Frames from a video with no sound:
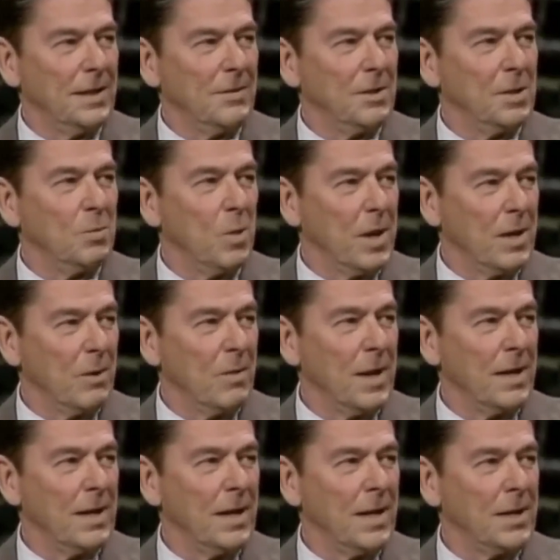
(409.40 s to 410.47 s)
When you break a
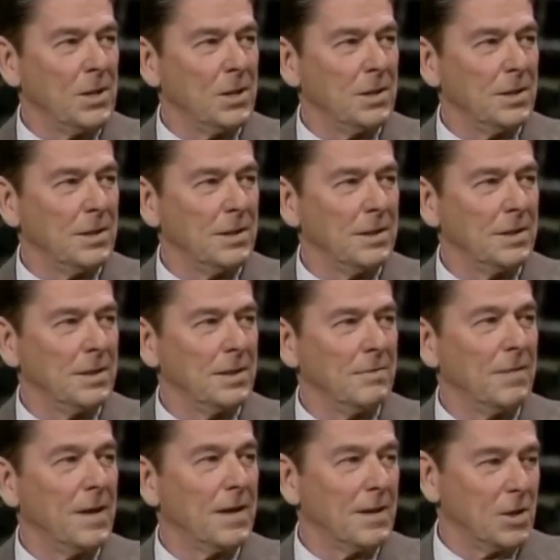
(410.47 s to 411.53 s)
regulation, the
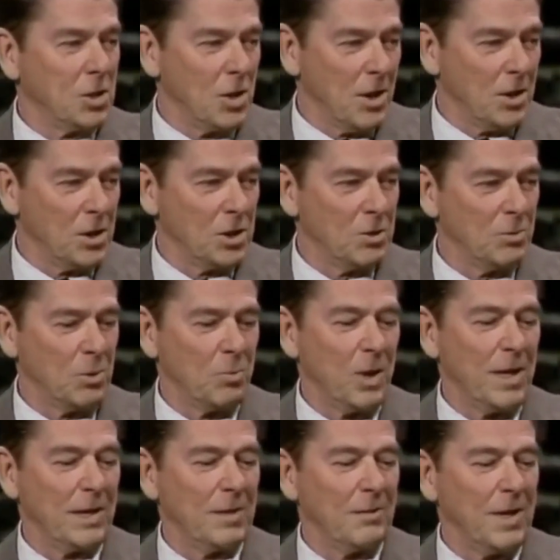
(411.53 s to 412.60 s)
fellow that charges you with
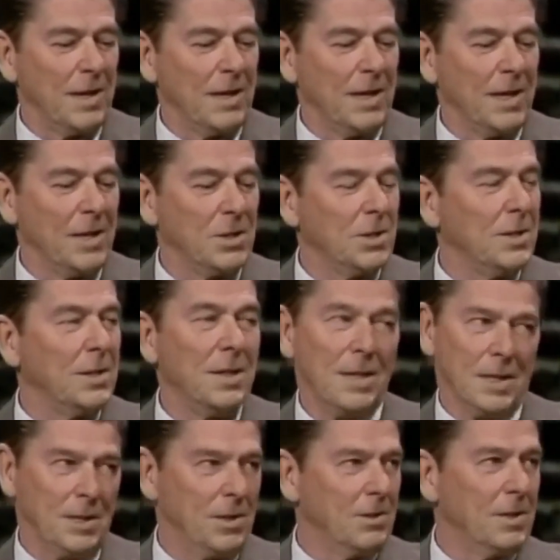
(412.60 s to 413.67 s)
breaking the regulation,
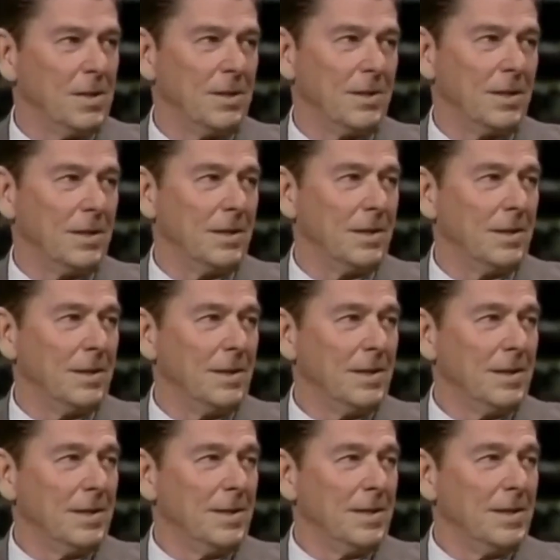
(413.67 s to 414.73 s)
you're guilty.
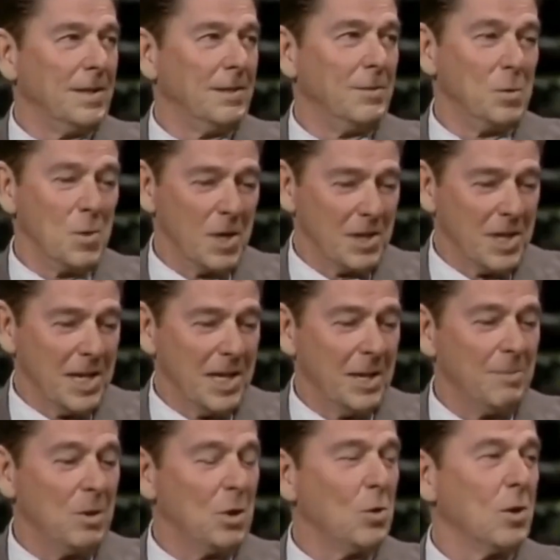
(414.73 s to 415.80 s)
Right. And if you want to take
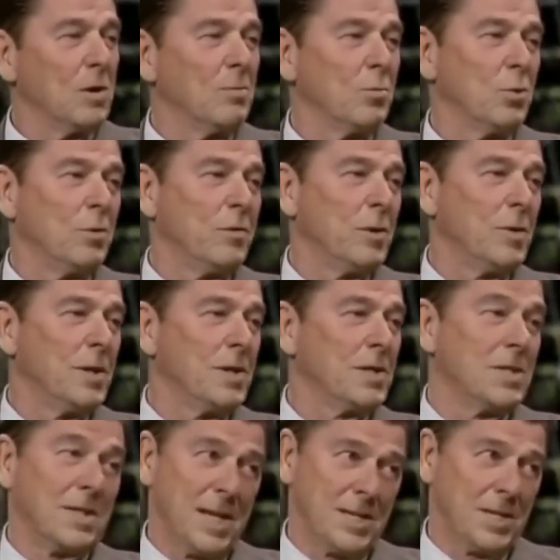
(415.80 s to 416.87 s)
him to court and prove you're
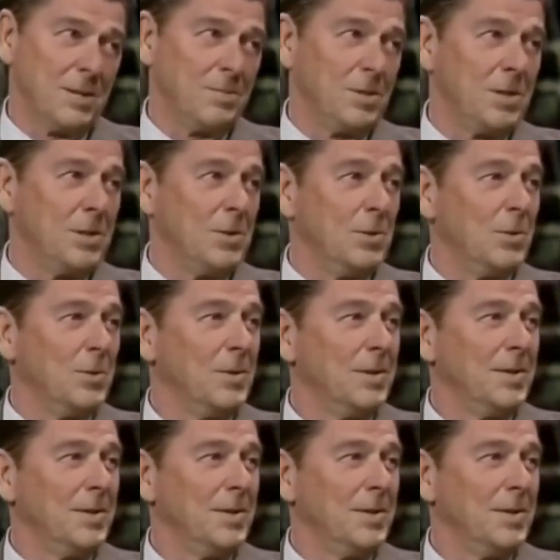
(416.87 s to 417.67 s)
innocent, that's up to you.